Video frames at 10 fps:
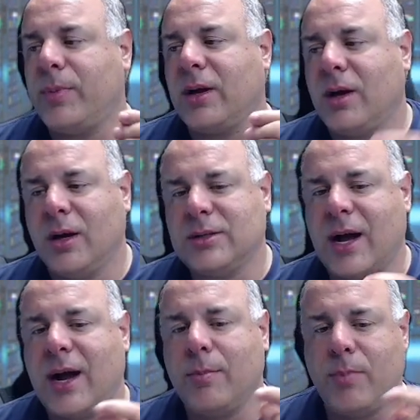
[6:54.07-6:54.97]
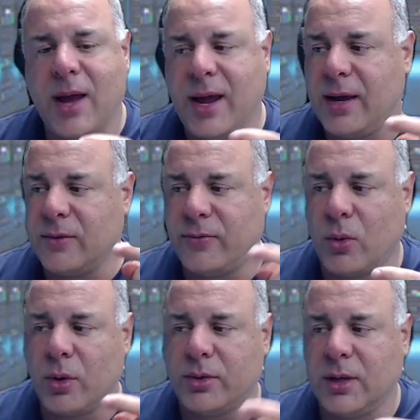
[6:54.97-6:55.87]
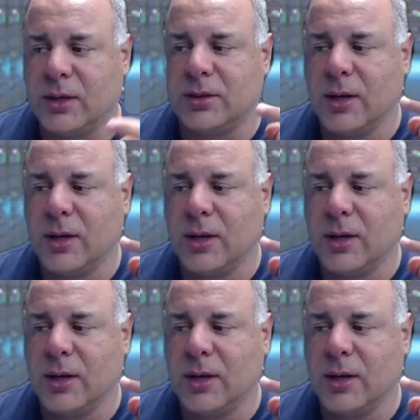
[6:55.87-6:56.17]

because I'm paying for this